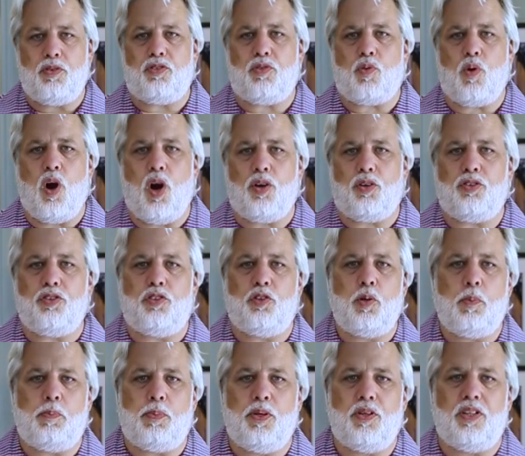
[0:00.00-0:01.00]
strong,
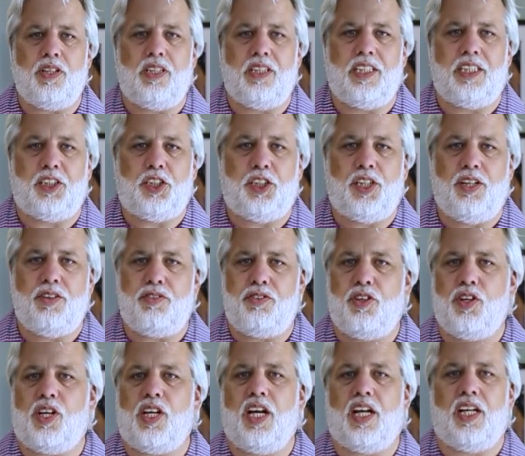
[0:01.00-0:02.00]
super delicious.
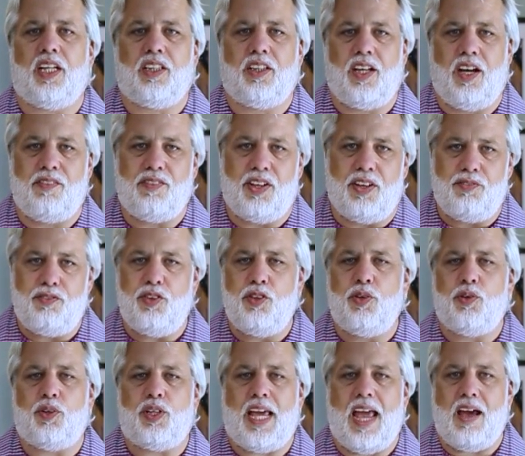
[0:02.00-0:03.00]
You're gonna love it. If
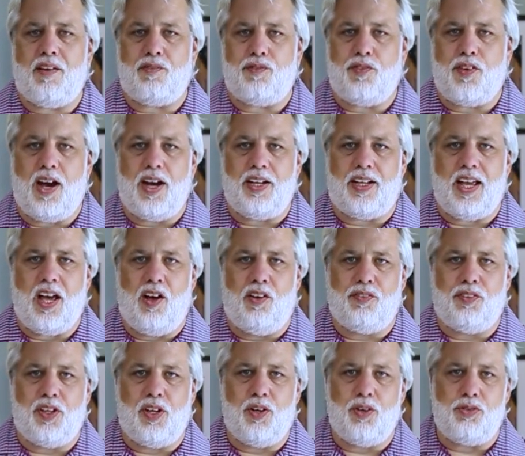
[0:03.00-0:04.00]
you can't find
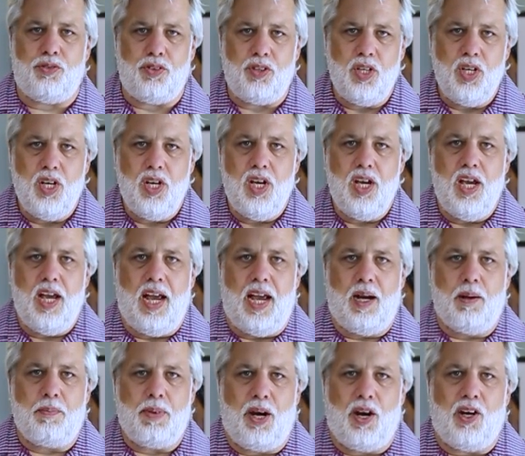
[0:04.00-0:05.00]
Calvados in
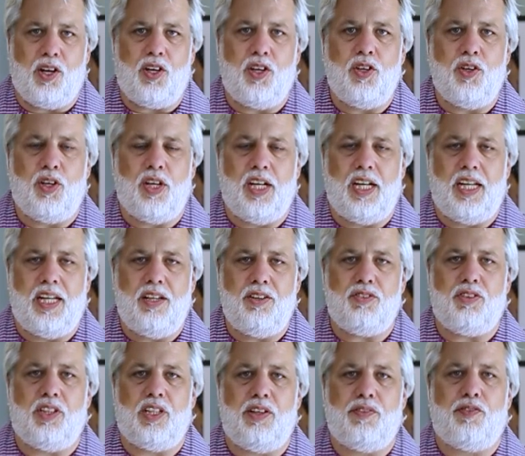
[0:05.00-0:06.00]
America, you can
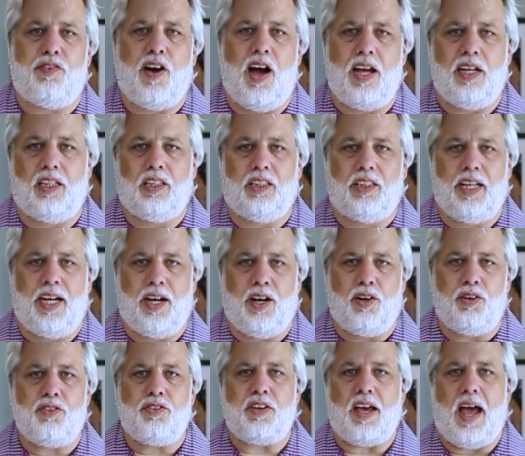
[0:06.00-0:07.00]
easily find
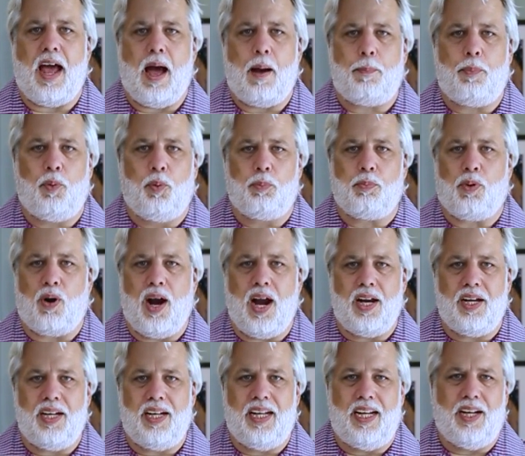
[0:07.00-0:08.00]
Laird's apple
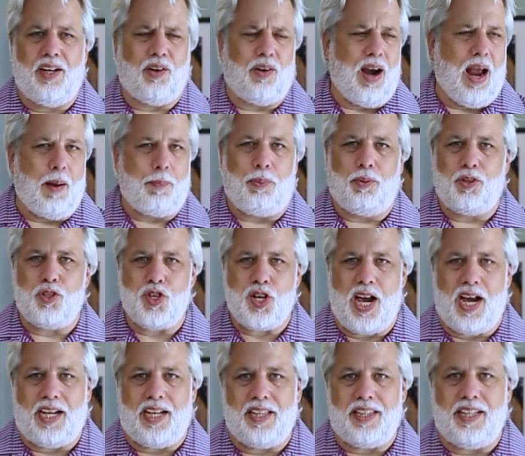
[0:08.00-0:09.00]
brandy or apple
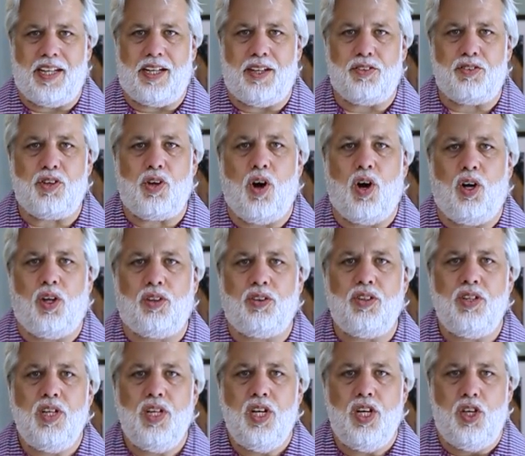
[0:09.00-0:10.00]
jack, I think it's
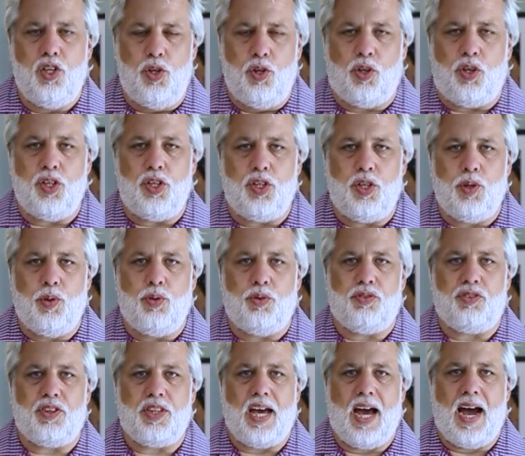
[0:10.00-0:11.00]
called. You could
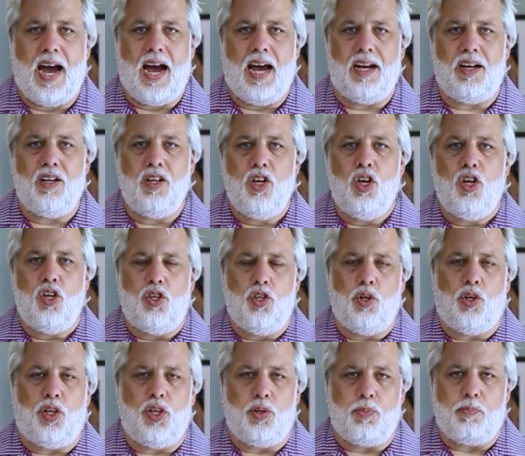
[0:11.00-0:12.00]
use that. You
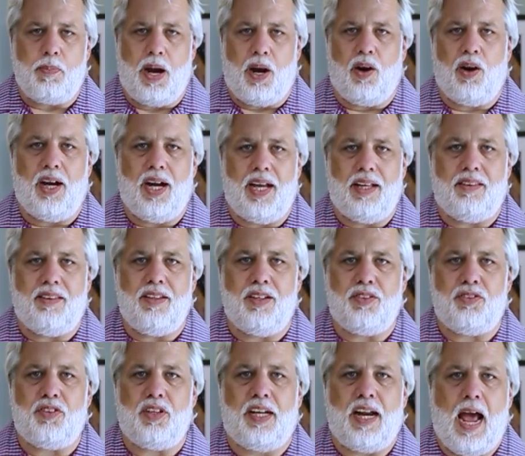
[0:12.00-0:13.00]
could marinate
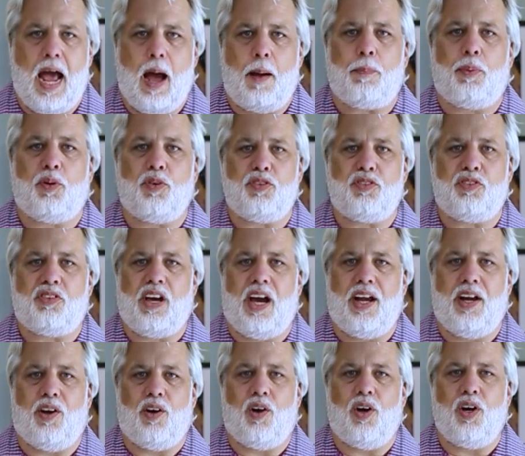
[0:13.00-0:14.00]
this in apple
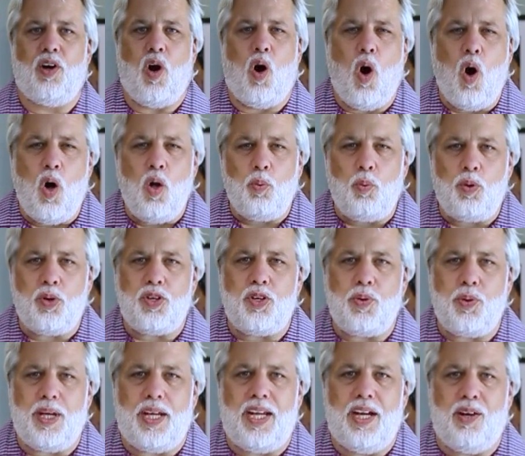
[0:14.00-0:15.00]
cider, and all we're
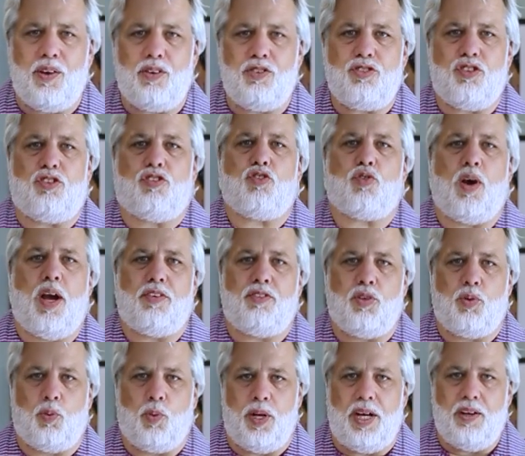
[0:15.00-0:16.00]
doing here is just trying
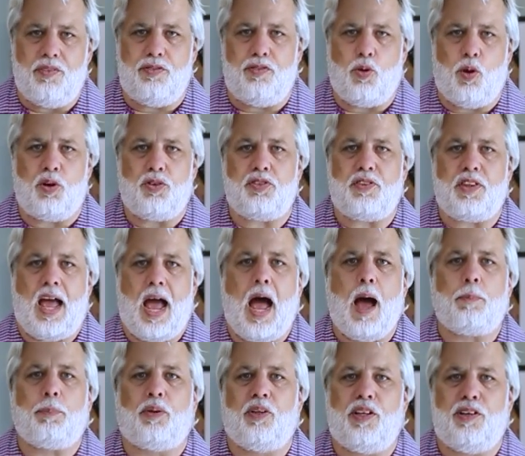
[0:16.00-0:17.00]
to reinforce the
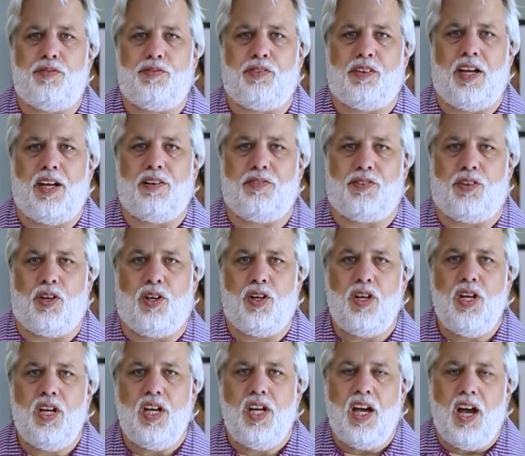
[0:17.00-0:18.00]
appley flavor.
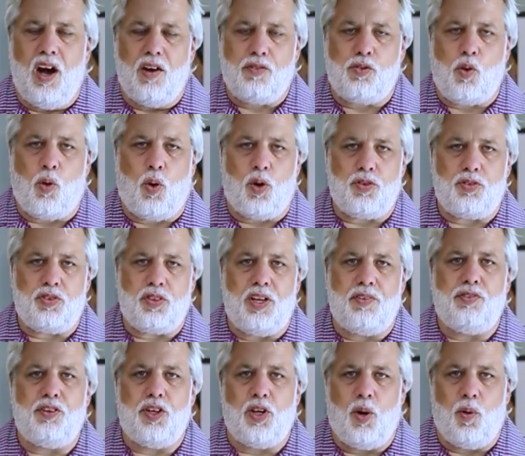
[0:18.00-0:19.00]
Of course,
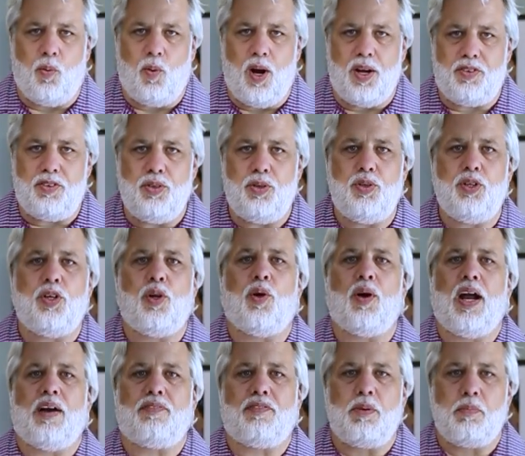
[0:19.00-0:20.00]
if you don't want to, you don't
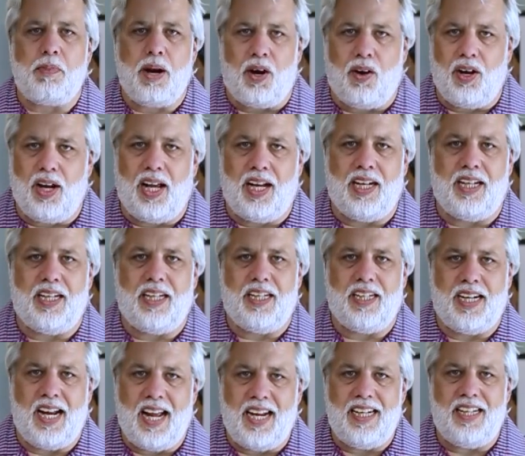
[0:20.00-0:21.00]
have to marinate it
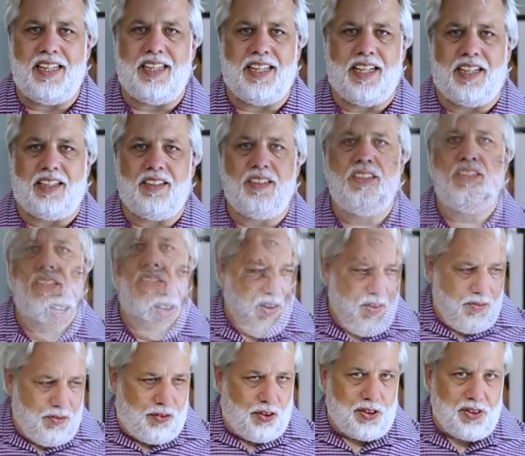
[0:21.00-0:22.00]
in anything.
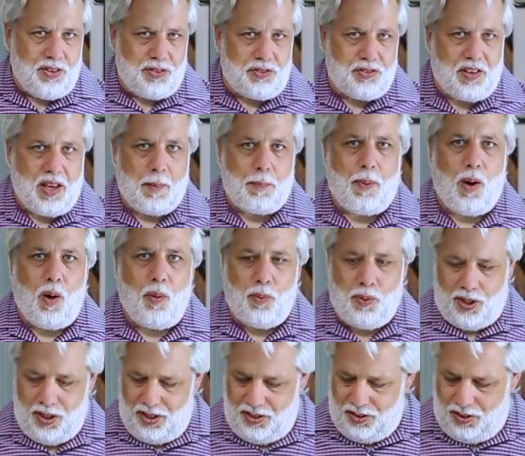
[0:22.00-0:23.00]
For this step, all we're
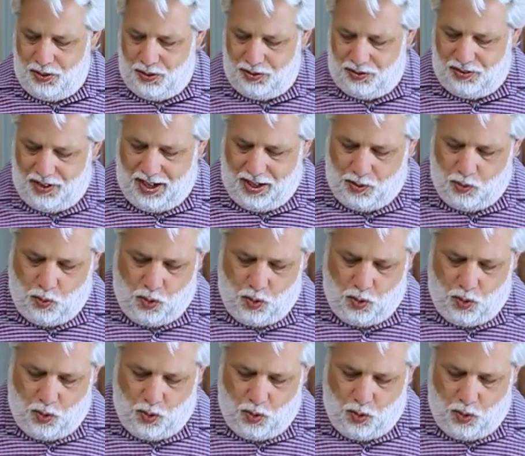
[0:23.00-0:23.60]
gonna do is take